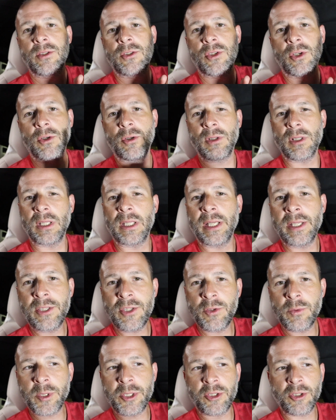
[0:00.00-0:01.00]
So let's
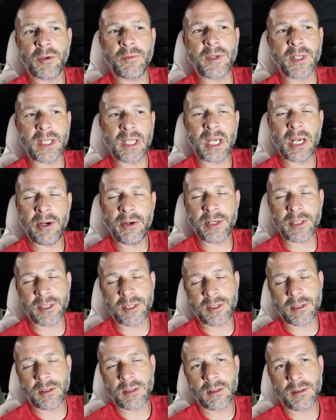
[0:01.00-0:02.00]
switch over to
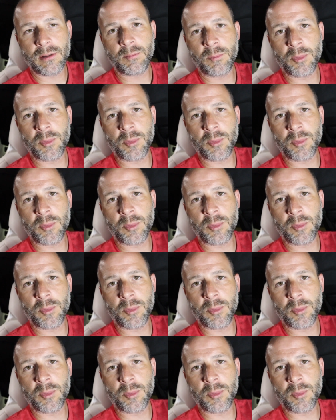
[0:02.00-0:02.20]
Karen's